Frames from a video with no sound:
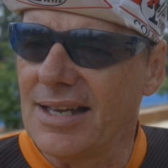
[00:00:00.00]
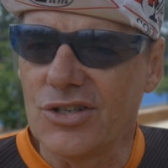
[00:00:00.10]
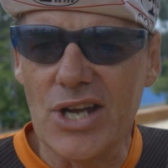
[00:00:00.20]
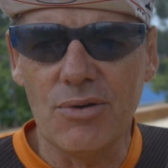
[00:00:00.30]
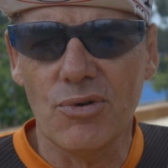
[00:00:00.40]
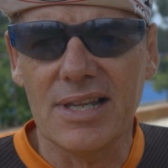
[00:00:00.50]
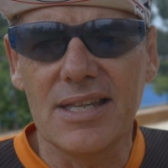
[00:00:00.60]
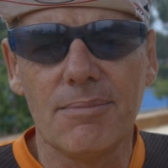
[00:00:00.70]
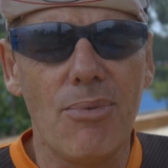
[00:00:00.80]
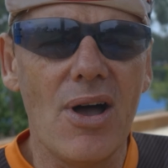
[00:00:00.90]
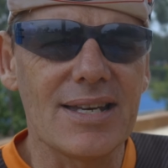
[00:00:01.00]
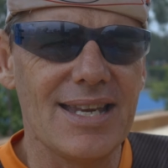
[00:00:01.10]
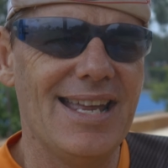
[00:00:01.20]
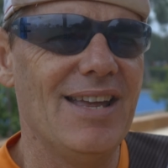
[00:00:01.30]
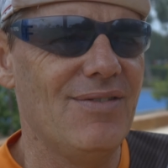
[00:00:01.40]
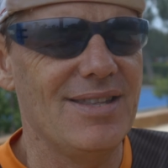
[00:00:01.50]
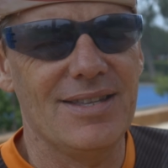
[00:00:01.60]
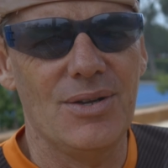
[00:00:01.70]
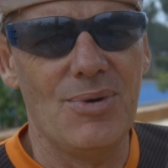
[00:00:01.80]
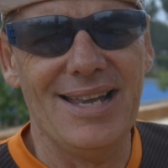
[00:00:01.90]
Generally, the bikes are heavier
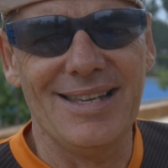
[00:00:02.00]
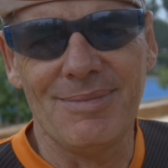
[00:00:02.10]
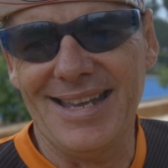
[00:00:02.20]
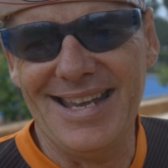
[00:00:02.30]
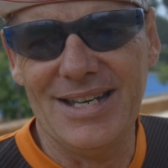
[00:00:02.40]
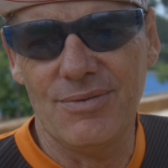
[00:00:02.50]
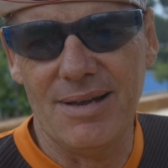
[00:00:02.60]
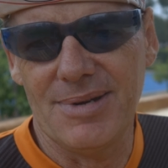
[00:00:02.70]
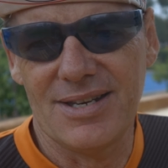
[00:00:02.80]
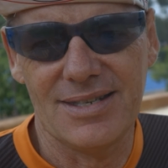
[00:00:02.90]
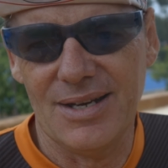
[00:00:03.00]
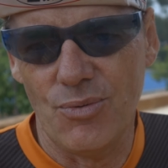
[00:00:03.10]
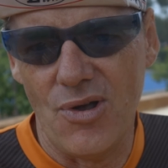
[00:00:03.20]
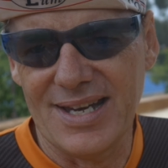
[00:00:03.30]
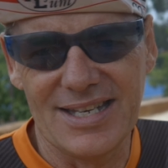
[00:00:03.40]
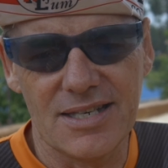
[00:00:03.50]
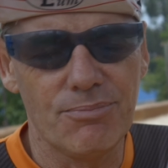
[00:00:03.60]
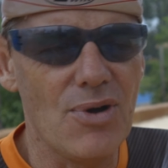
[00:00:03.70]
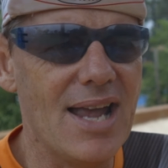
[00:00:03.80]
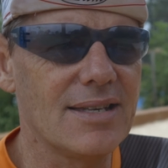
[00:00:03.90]
than the weight limit anyway because they're riding
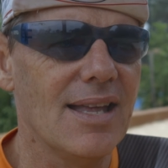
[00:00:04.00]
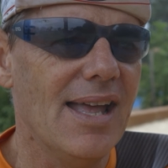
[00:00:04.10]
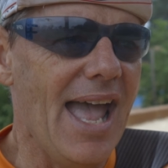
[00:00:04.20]
disc brakes,